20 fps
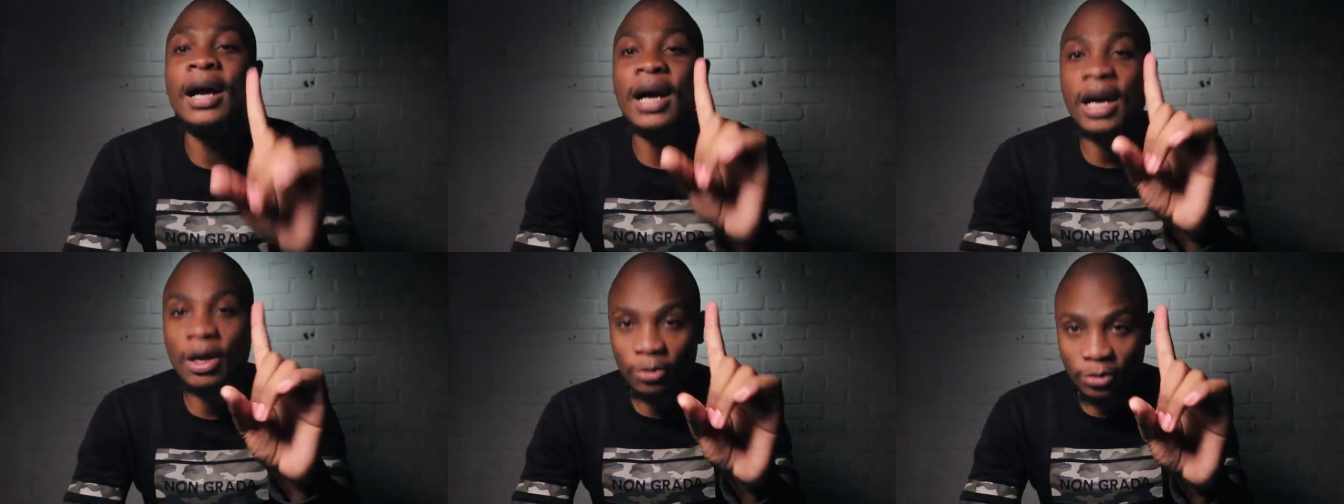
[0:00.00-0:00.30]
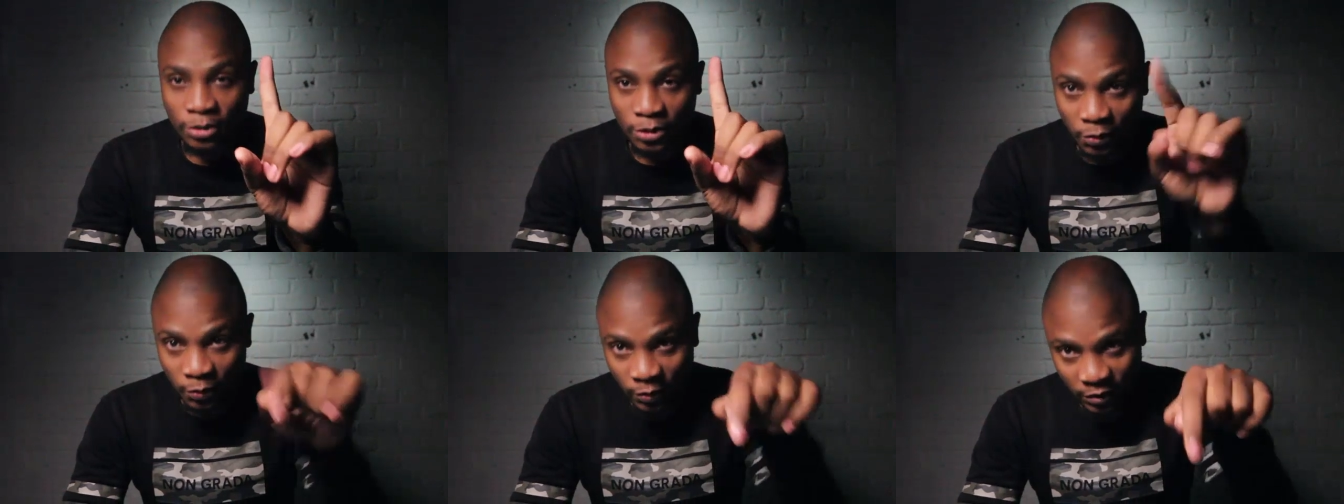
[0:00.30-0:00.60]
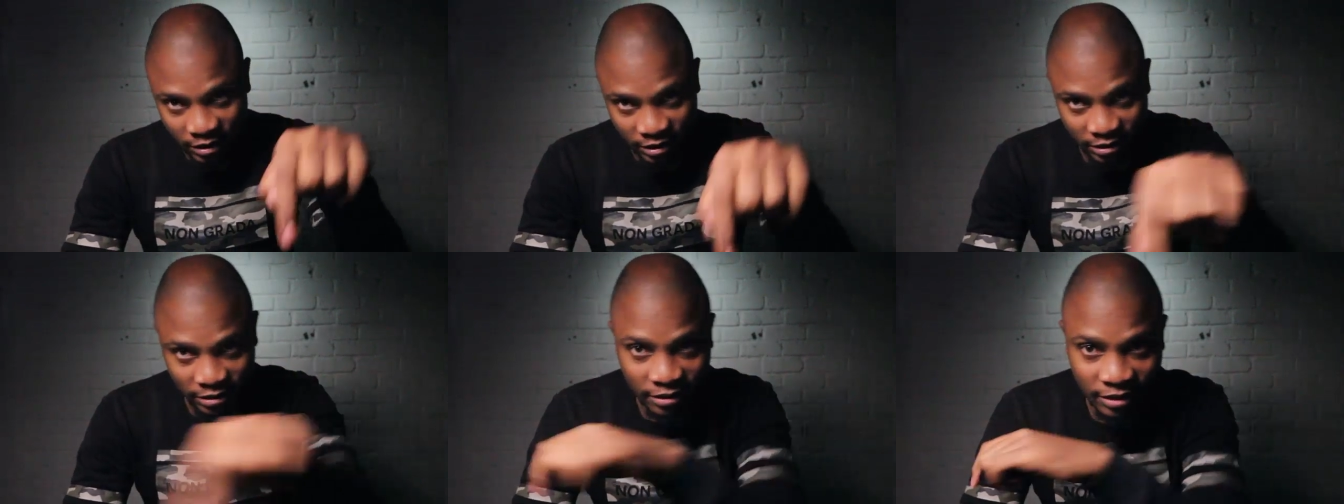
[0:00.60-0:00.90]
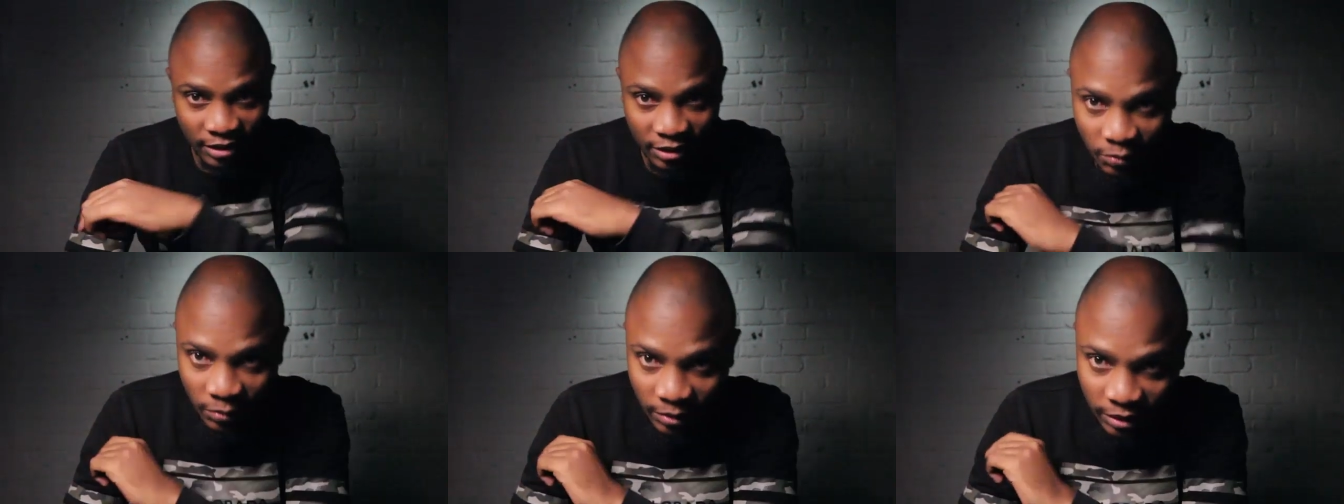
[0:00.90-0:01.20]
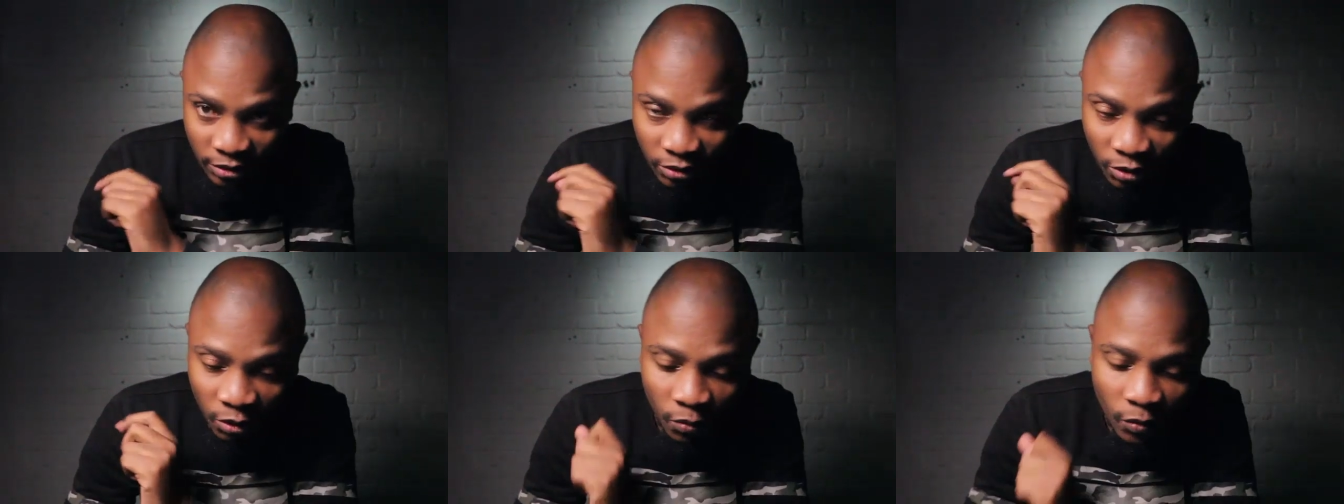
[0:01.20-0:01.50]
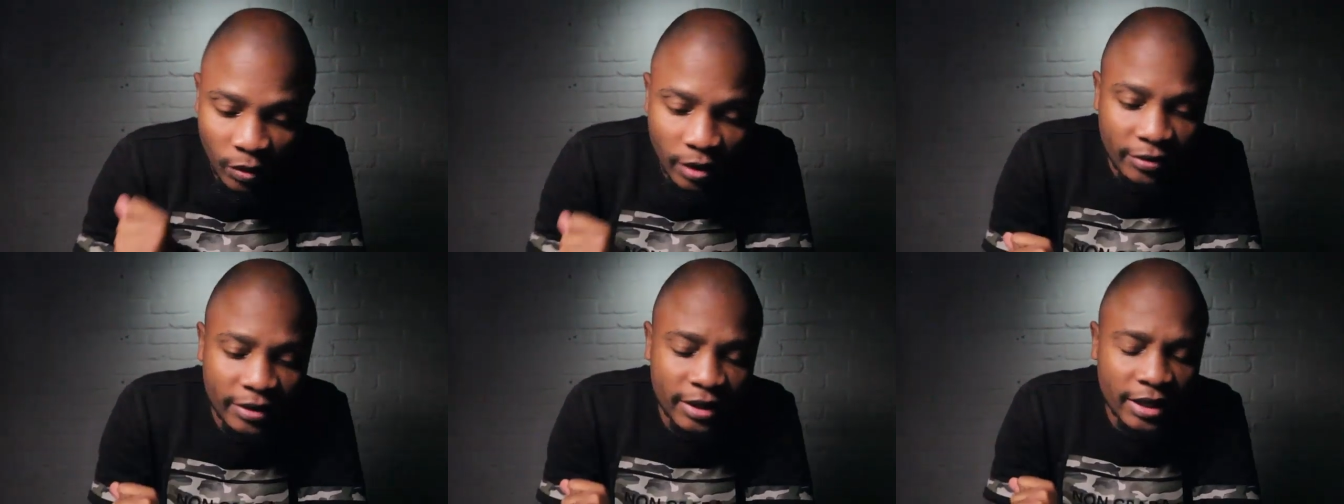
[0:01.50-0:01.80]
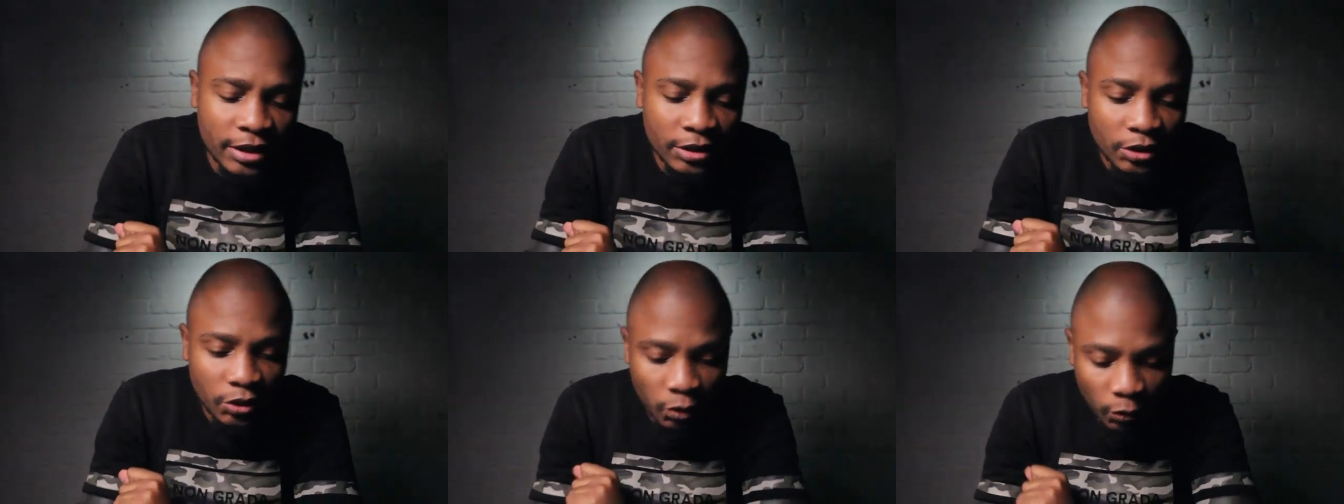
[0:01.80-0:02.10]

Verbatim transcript: I will do it this week, don't worry. And